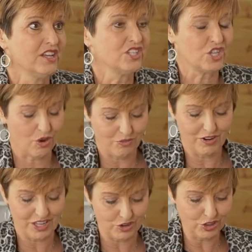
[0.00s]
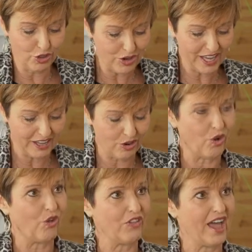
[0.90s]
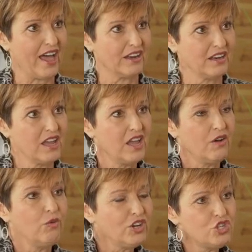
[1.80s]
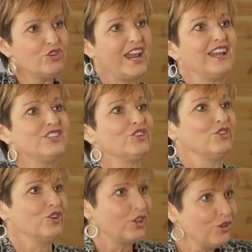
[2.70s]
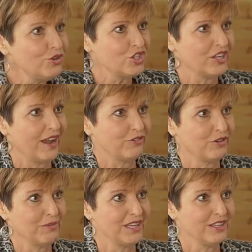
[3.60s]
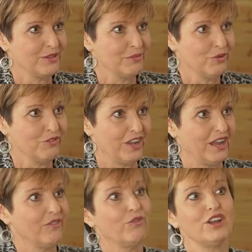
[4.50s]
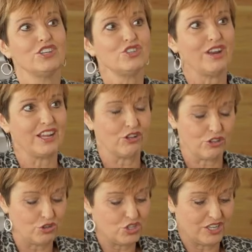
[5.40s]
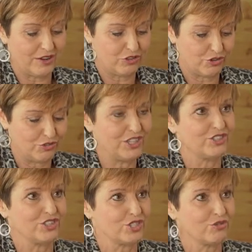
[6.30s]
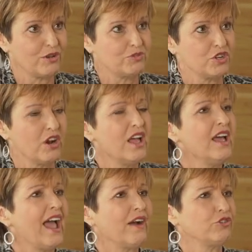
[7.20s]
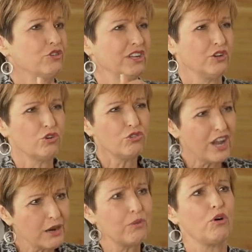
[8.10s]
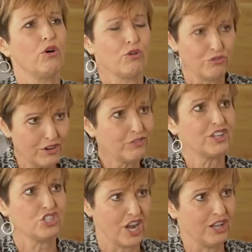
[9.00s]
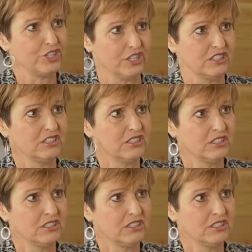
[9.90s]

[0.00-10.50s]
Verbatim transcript: So when you look at all that, what is your end conclusion after making the movie? What is your end conclusion after you read the scripture, after your incredible, horrific childhood?